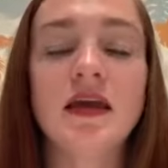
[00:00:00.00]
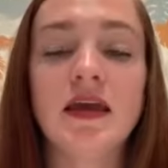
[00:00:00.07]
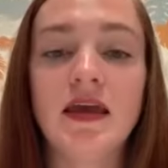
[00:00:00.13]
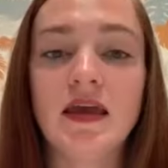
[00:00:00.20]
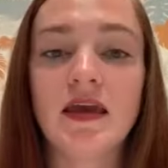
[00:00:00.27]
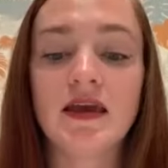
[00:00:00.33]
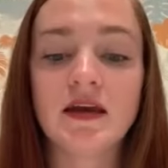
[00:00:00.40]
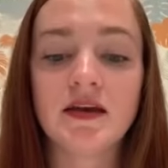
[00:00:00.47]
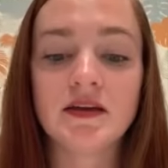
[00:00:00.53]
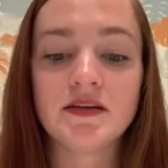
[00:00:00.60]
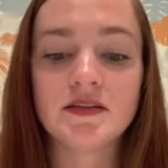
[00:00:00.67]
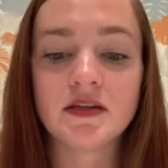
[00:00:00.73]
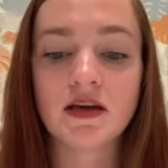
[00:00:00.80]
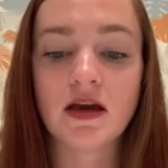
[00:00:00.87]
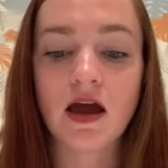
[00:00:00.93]

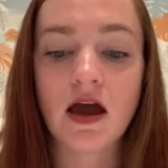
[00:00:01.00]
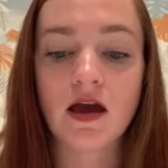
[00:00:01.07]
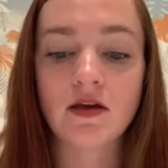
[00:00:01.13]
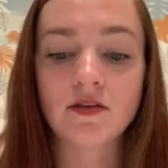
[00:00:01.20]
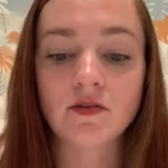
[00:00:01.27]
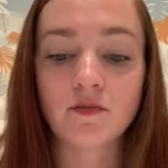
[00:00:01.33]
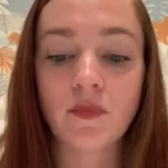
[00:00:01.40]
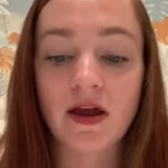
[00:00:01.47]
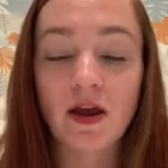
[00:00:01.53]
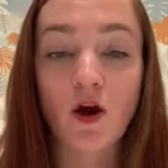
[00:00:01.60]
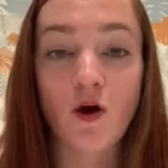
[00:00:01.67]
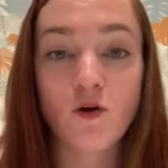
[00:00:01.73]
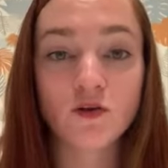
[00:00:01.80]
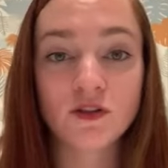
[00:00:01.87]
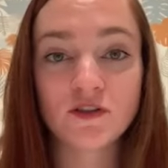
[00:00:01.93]
And my
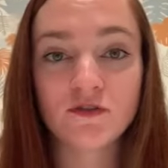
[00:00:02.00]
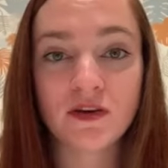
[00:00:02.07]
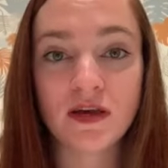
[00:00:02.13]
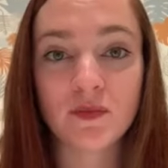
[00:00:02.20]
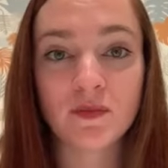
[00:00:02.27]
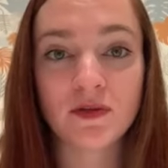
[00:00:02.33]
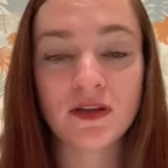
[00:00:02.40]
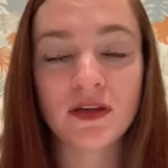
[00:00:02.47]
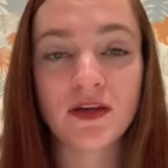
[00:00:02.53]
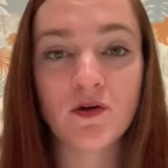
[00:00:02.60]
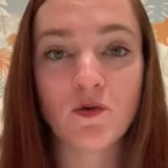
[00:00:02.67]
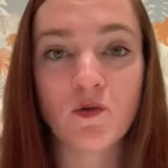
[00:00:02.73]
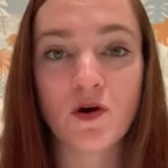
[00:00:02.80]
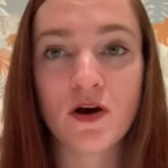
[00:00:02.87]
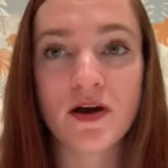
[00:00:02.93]
host family
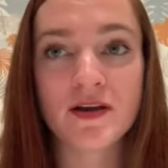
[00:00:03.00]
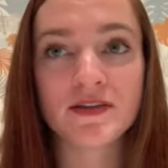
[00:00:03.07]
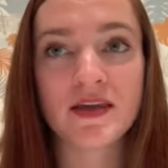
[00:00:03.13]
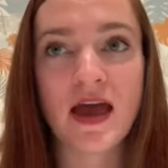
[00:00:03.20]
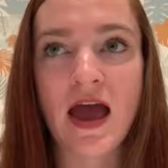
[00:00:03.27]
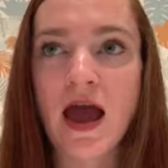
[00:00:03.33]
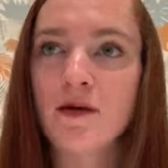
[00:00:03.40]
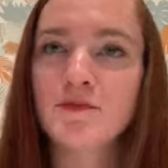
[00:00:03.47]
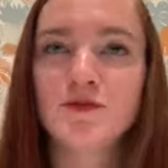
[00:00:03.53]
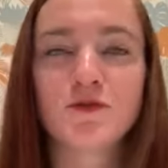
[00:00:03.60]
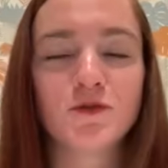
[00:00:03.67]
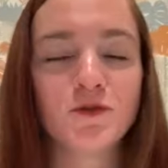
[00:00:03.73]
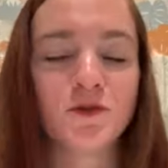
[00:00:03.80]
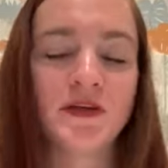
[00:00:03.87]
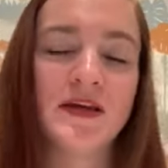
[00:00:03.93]
was
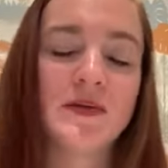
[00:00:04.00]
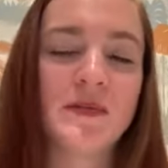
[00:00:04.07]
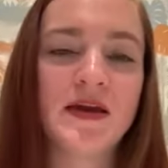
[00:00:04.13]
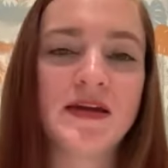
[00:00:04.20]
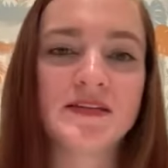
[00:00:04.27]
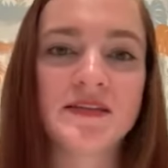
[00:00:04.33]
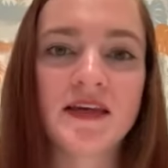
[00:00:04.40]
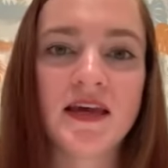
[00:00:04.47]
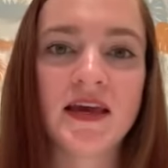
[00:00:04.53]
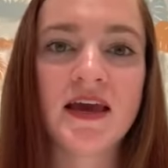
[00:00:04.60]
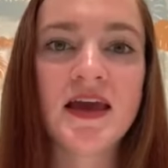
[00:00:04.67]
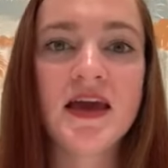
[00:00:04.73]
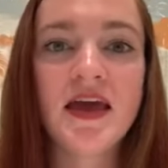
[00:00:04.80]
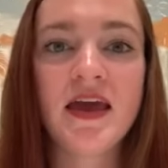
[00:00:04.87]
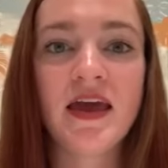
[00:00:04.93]
absolutely amazing.
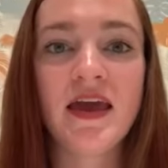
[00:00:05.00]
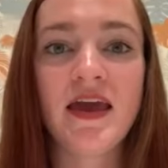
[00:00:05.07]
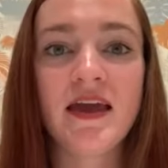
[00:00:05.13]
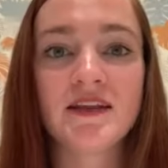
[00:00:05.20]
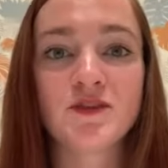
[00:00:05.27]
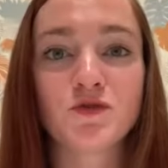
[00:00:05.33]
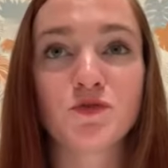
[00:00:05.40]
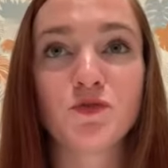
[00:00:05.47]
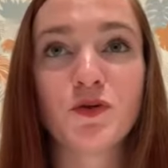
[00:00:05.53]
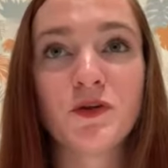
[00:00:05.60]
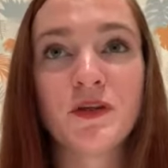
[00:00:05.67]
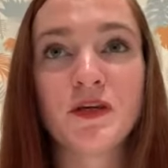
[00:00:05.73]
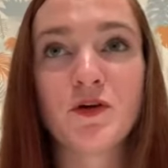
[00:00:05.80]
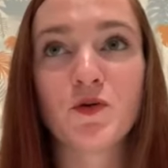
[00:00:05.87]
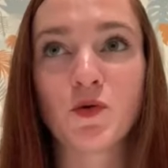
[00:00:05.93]
It's
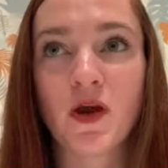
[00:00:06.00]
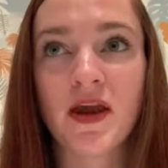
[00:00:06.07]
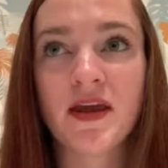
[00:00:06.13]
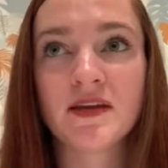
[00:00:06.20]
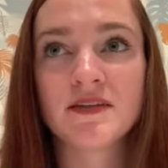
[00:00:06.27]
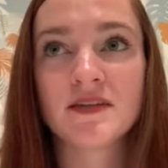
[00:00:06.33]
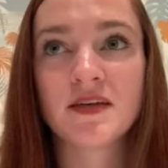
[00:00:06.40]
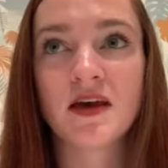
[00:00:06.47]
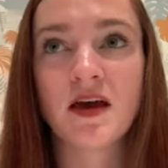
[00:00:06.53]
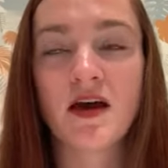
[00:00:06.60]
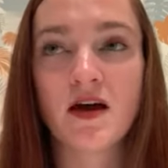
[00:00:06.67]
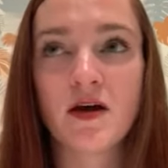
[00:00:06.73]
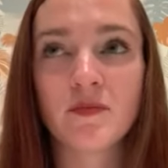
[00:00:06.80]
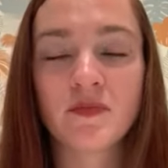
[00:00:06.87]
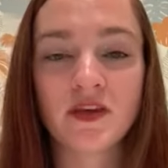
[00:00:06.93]
really great
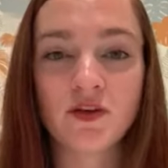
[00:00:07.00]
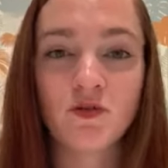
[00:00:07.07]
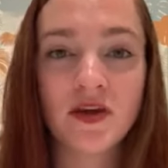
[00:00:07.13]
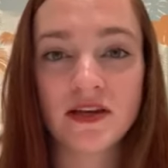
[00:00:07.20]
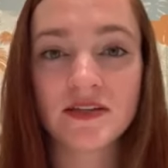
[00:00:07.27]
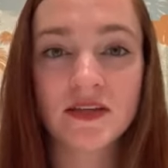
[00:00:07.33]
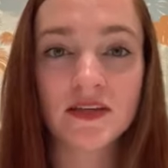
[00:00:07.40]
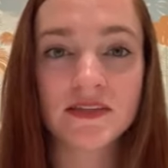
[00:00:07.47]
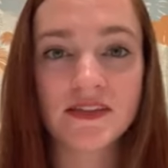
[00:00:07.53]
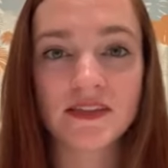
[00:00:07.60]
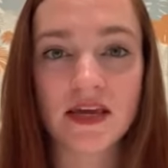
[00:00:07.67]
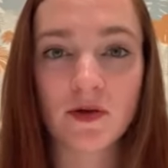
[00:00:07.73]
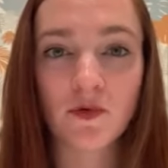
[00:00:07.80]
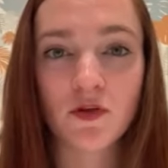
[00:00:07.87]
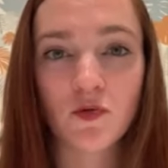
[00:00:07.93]
um, that you get to
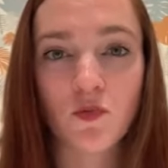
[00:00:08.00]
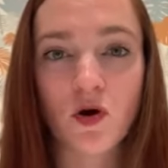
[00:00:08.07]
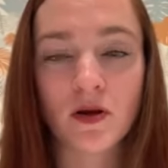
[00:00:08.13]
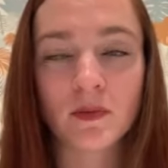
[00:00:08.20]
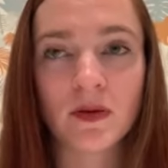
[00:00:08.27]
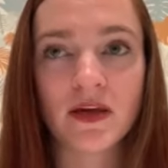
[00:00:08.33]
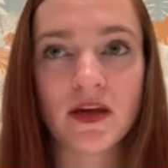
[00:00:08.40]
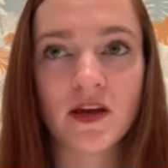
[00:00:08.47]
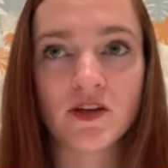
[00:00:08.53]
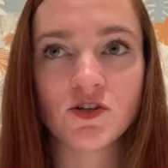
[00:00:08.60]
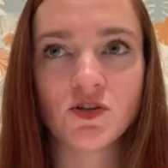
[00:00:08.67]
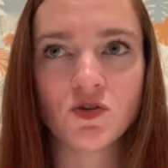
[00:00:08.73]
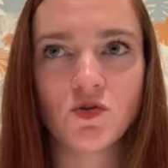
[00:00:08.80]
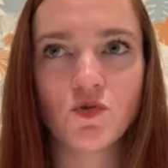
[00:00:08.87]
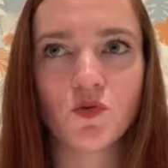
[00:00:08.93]
stay with one
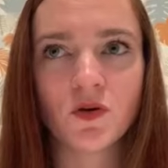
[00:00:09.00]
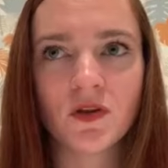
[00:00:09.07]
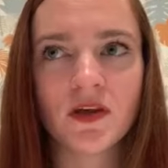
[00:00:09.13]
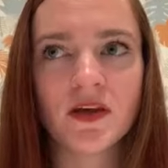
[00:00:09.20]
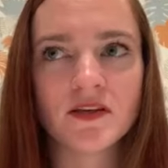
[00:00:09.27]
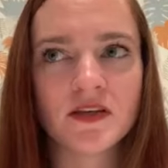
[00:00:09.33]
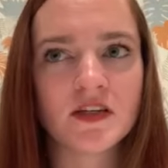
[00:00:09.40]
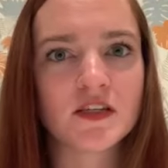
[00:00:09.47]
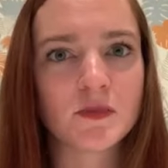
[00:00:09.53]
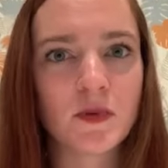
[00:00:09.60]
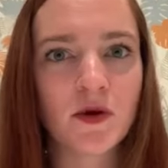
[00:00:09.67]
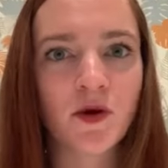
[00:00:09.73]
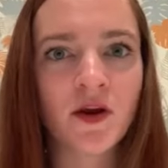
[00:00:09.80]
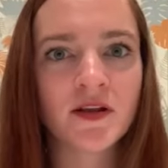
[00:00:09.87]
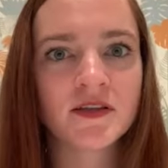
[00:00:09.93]
because you really get to
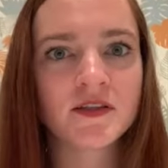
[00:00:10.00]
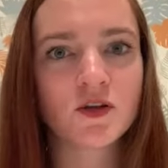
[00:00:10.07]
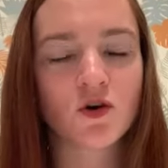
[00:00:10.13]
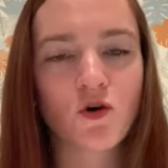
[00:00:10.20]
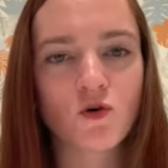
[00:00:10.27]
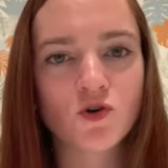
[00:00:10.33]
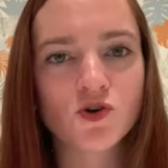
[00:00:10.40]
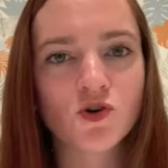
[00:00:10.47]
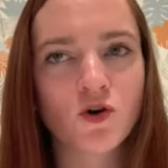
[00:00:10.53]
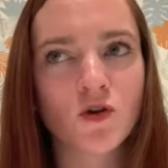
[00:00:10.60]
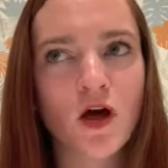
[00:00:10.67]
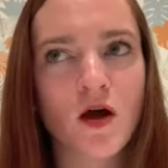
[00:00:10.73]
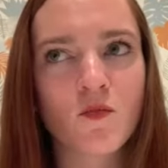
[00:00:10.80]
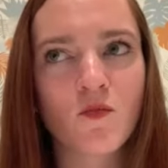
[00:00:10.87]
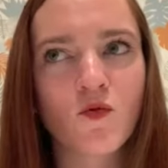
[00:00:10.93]
experience the culture a
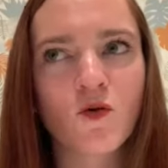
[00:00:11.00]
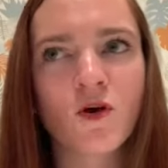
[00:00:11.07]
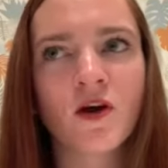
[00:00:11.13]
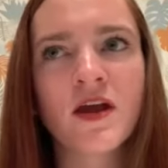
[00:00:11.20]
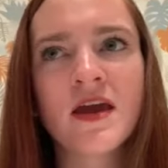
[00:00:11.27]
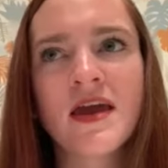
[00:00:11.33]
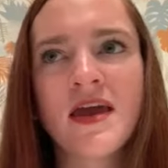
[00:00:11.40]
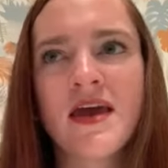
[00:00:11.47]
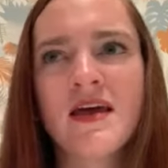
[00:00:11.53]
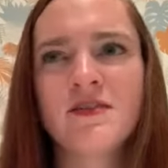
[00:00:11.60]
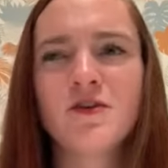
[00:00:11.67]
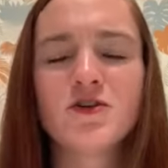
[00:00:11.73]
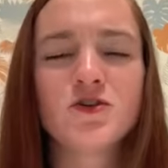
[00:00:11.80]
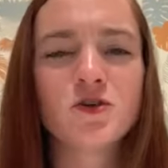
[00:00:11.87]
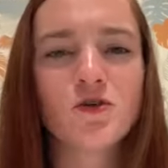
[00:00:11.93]
lot more.
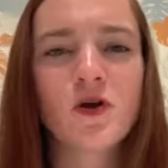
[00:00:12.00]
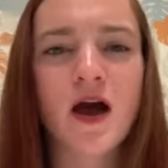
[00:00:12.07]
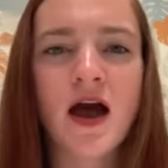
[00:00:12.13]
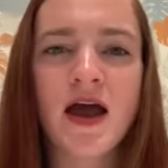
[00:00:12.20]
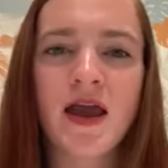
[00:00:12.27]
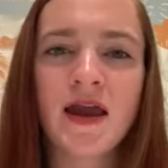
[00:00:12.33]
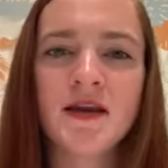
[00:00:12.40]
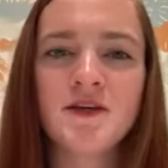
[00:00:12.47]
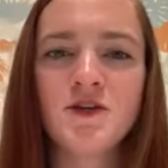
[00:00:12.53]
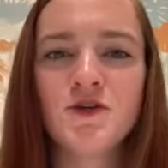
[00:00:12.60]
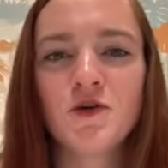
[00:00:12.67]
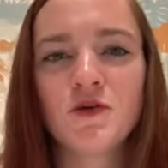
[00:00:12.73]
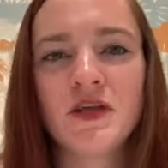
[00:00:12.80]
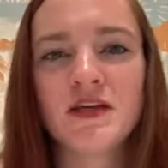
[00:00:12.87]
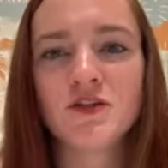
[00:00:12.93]
They're so kind. You
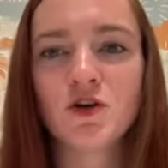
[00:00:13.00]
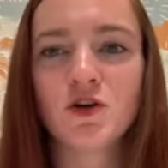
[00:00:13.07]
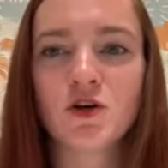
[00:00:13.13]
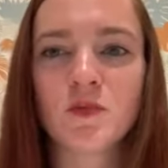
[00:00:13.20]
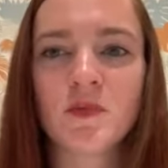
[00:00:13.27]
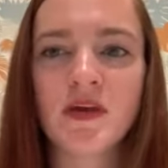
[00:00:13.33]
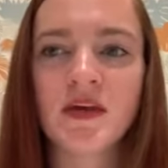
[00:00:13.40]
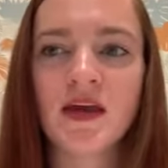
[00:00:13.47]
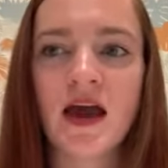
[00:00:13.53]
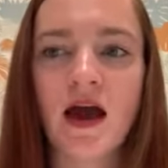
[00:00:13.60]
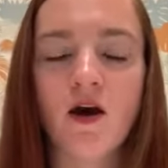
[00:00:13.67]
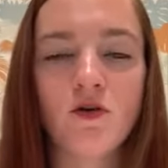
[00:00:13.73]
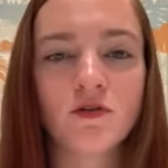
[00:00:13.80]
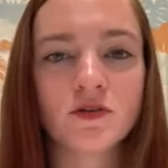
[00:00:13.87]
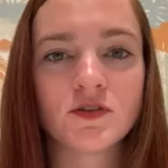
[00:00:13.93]
know, they took me
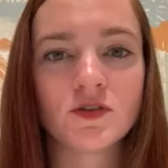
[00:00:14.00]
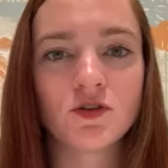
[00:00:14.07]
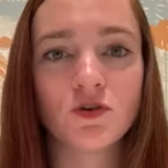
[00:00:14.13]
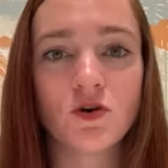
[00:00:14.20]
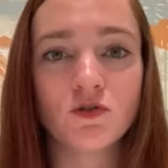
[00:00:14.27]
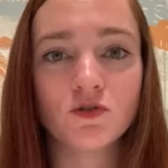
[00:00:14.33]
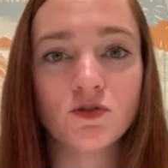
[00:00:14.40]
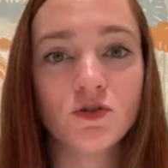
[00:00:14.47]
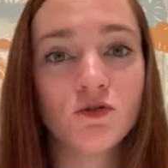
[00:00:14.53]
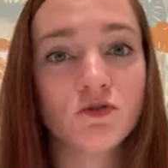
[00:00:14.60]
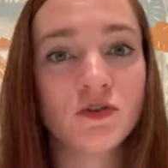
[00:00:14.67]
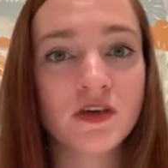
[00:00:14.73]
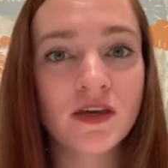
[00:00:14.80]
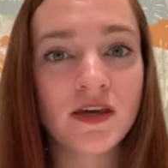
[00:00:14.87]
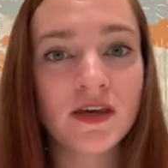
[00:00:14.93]
out to go
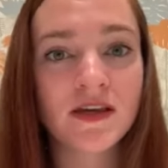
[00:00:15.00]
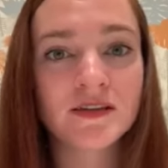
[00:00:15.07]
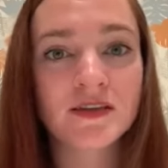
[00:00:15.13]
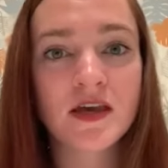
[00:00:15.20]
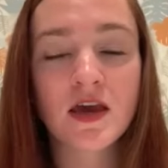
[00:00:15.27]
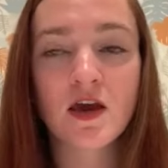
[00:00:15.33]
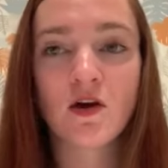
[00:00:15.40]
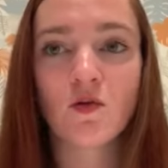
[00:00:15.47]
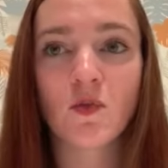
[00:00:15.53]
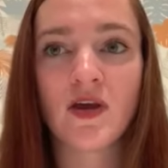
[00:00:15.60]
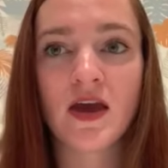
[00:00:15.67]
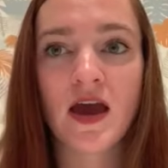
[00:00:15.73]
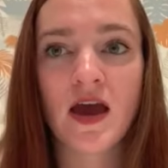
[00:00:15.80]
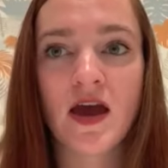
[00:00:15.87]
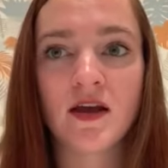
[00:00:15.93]
do things. We
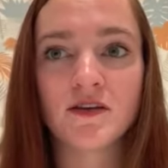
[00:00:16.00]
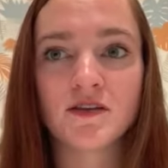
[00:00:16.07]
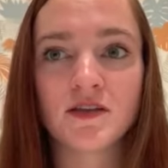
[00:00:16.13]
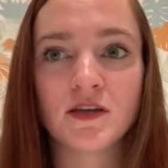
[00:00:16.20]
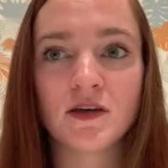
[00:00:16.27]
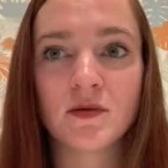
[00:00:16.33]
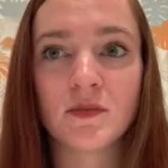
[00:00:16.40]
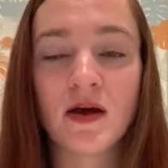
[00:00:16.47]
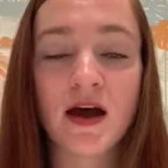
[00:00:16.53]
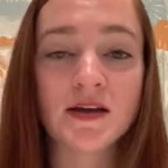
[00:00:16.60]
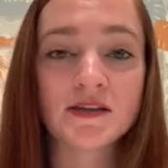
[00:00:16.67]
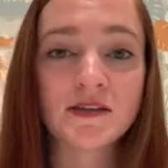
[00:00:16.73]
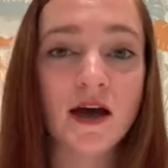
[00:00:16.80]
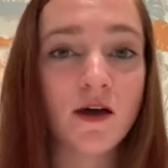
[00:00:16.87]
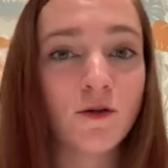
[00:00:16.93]
had some
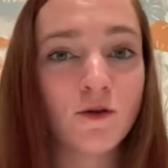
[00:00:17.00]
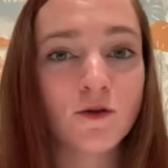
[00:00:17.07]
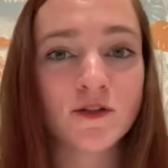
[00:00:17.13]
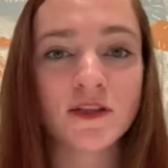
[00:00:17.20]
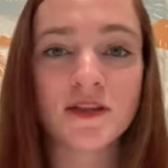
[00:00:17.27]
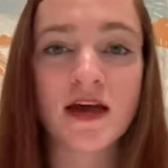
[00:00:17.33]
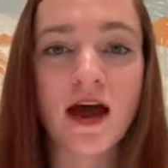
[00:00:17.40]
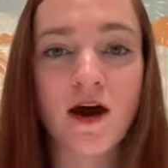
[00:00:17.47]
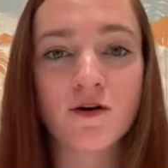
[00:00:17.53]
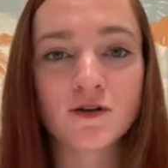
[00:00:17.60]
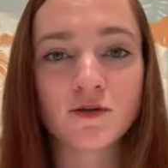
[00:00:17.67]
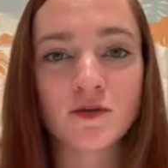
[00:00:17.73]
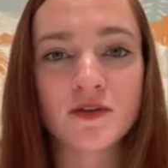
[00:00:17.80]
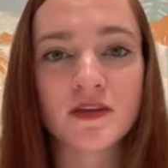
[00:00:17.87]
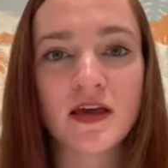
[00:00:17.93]
asados at the
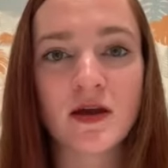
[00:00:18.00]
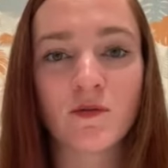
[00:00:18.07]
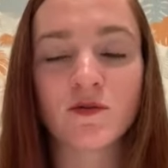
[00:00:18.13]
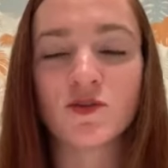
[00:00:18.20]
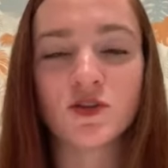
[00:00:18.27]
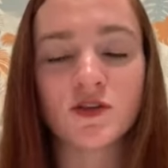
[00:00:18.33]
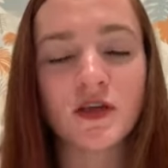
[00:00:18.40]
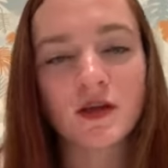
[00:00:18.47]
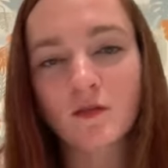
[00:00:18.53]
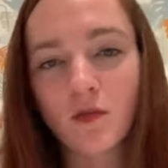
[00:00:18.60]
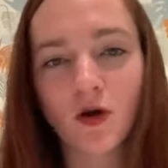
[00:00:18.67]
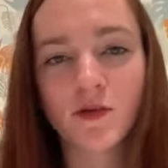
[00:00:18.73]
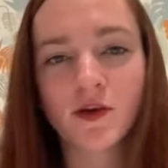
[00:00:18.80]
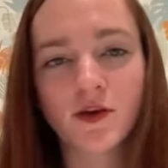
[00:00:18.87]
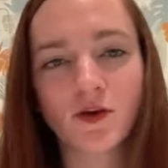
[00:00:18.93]
house with them, which is like
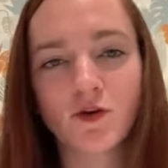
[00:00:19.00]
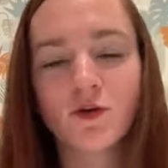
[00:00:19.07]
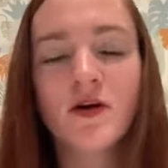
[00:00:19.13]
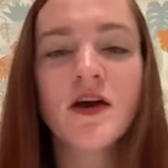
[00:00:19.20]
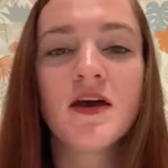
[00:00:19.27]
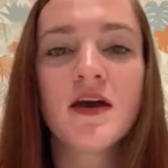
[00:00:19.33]
barbecue.